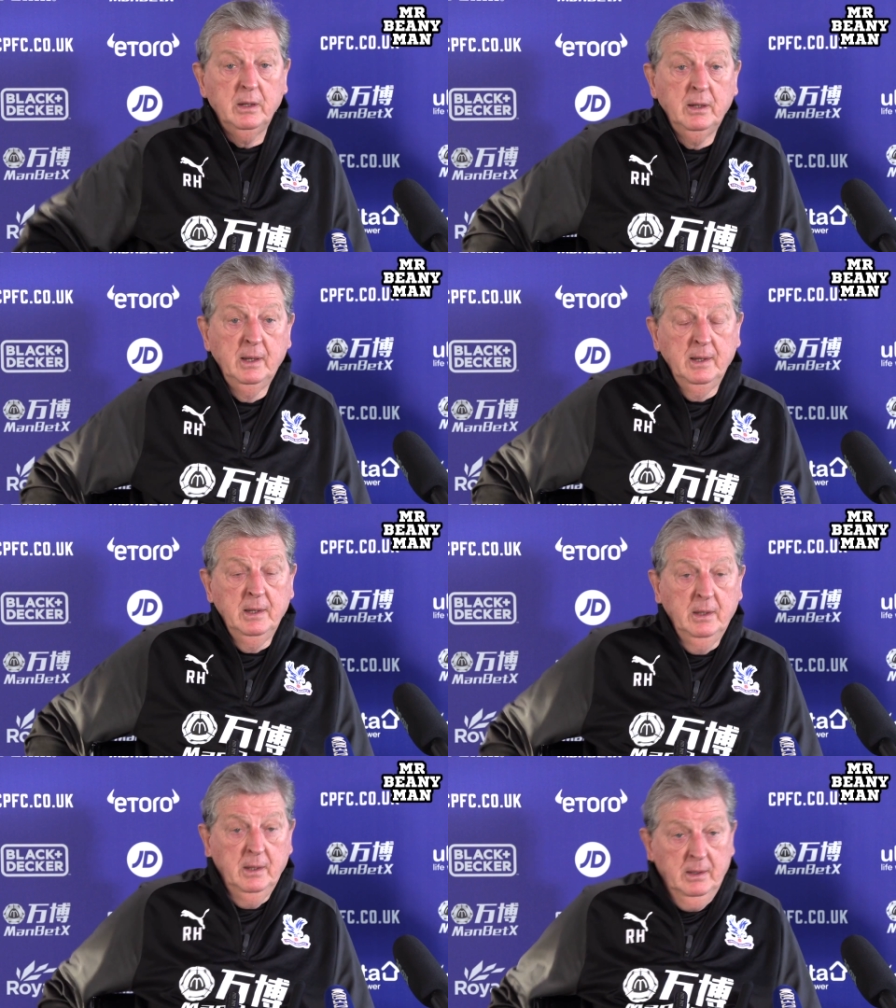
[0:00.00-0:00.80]
And
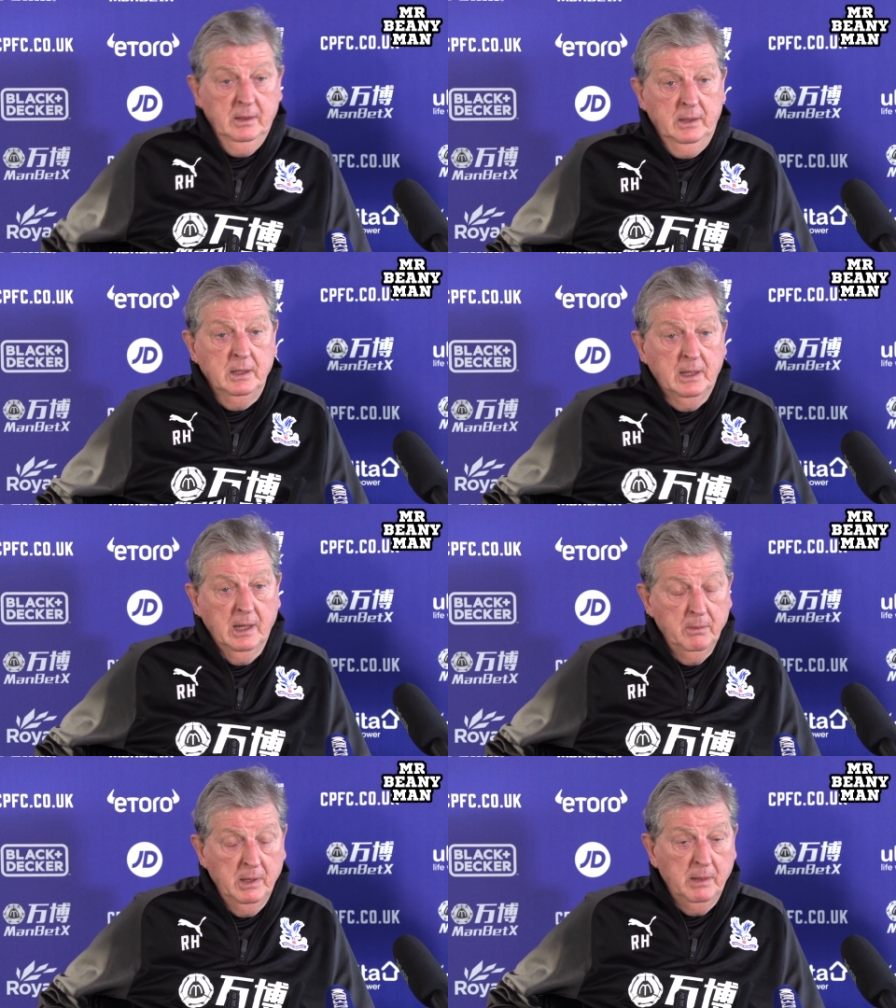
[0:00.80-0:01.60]
didn't
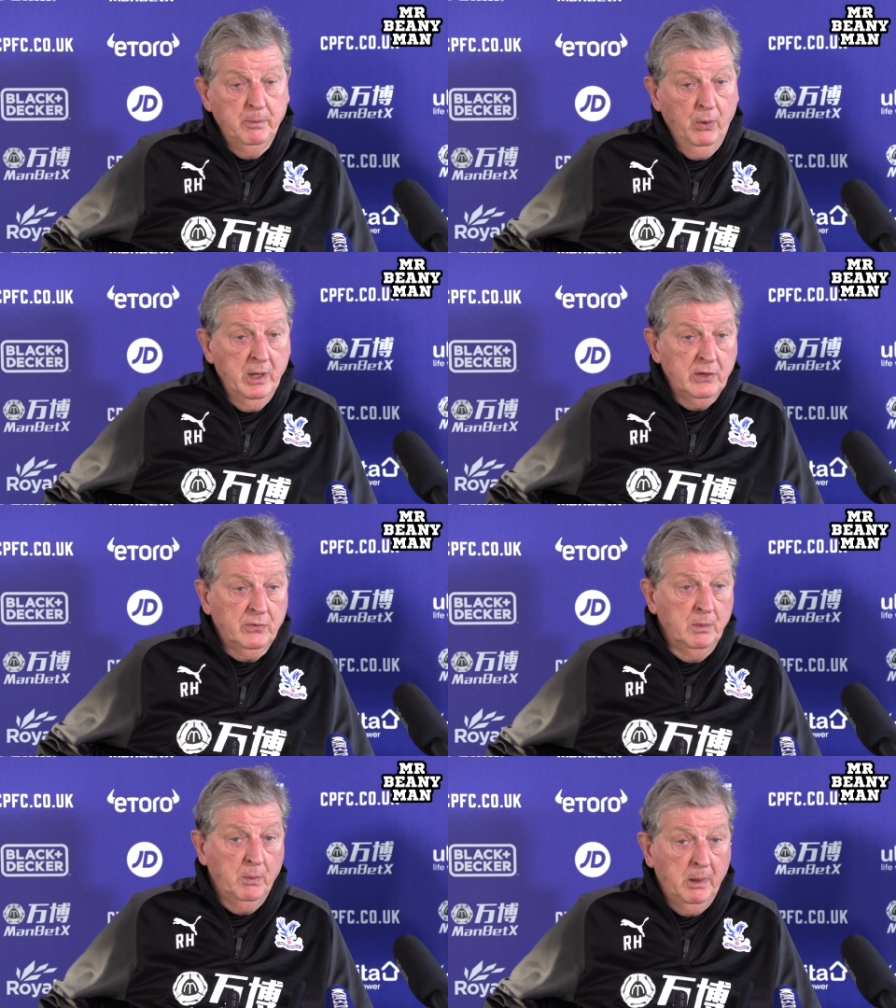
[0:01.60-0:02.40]
get many
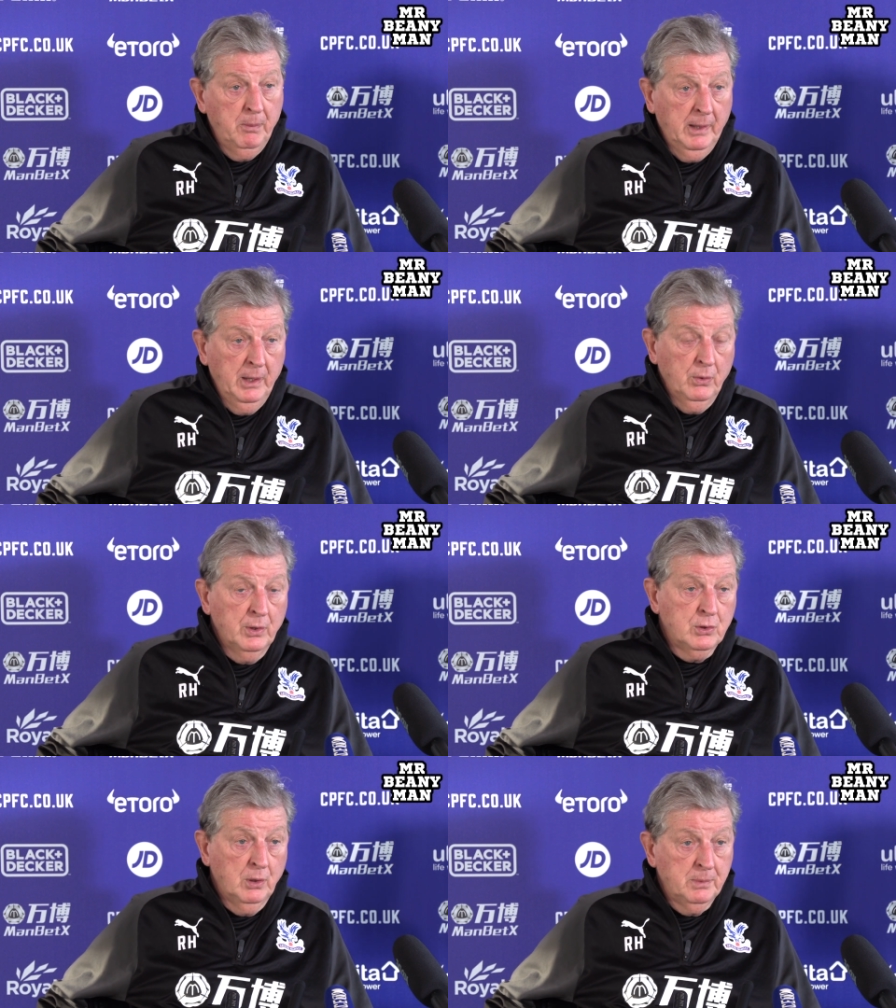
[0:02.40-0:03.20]
points from when we played
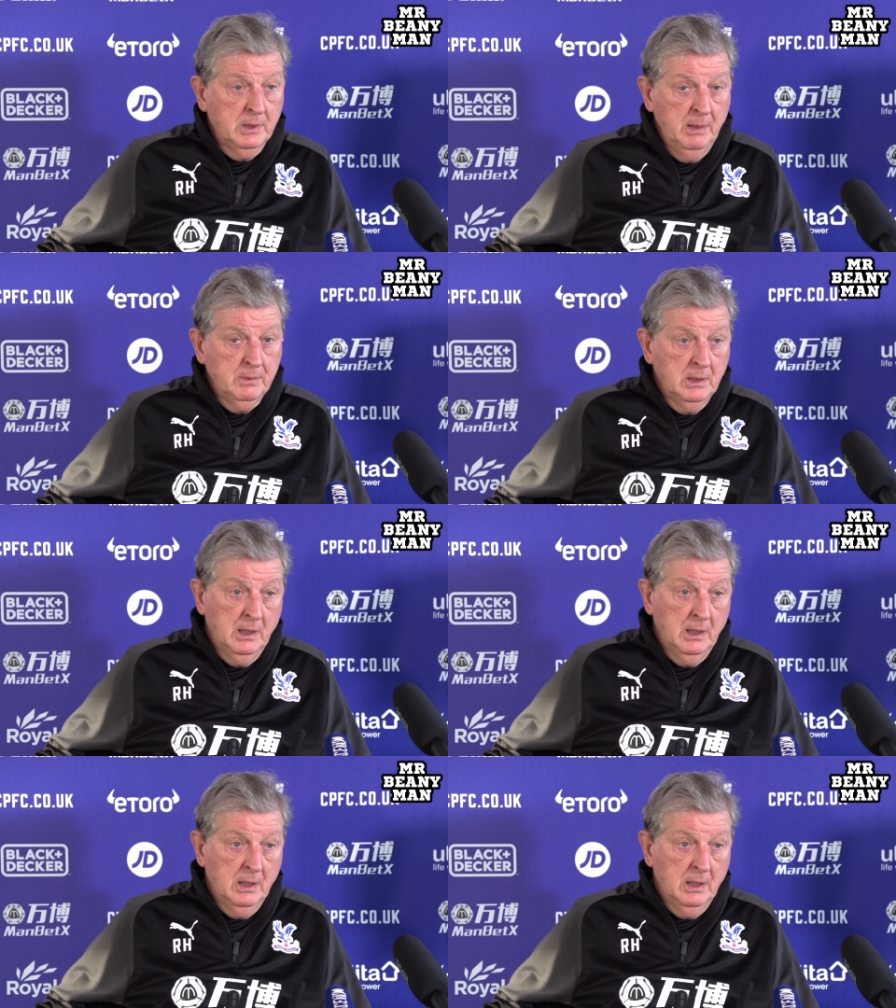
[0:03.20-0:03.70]
all the top teams,